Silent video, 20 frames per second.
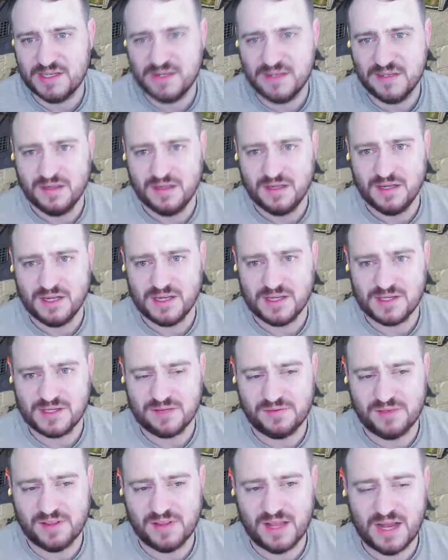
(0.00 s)
and stuff
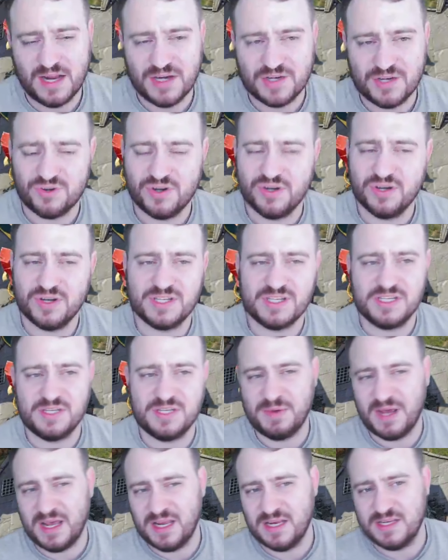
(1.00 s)
like that, and try not to
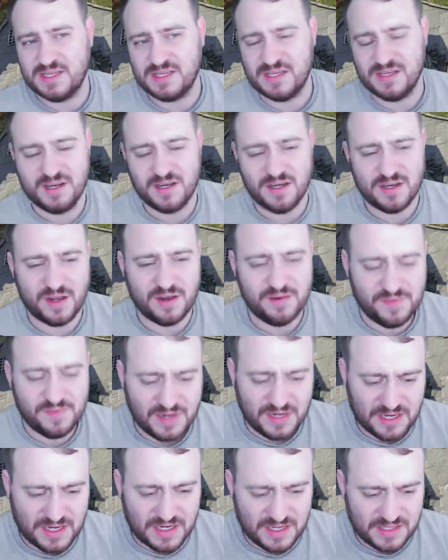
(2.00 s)
spend. And I think
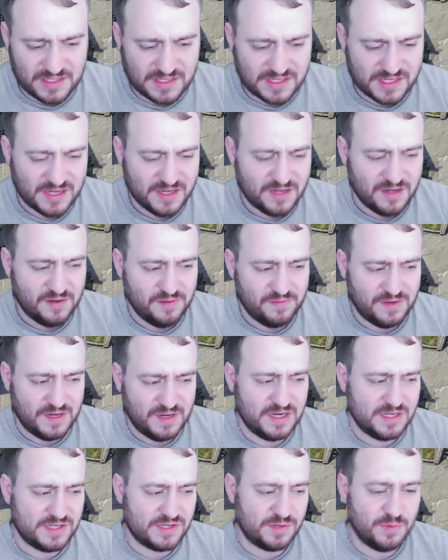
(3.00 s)
these
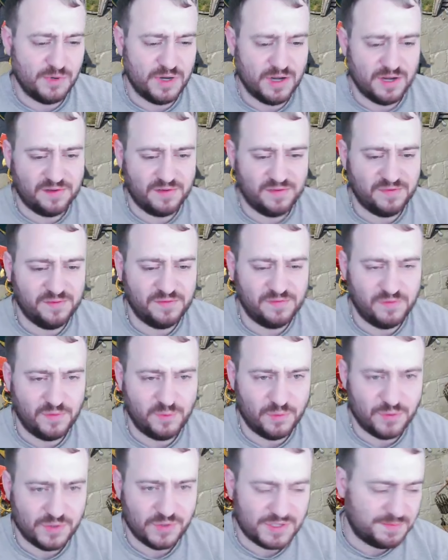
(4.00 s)
things are worth
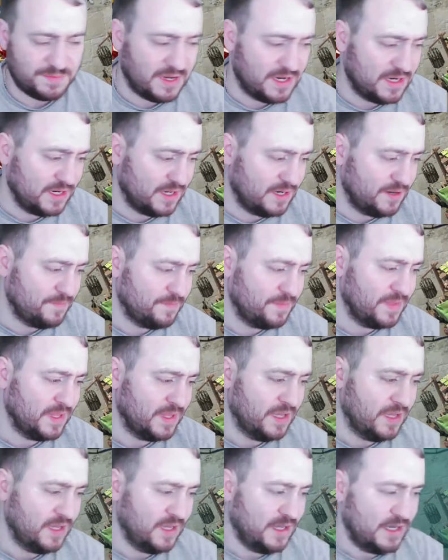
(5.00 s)
for spending.
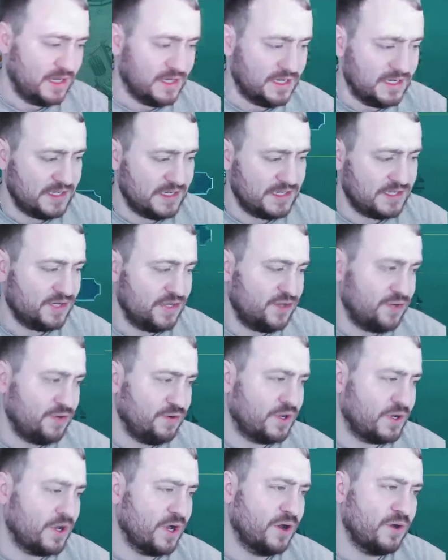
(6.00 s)
Is
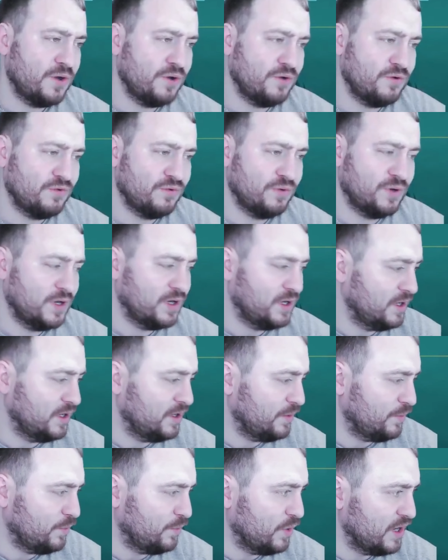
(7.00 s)
Ukko
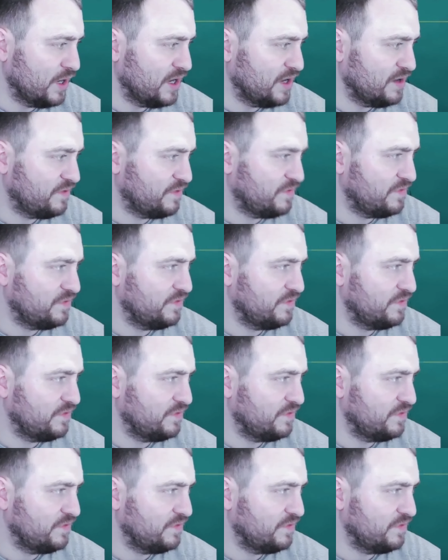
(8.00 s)
worth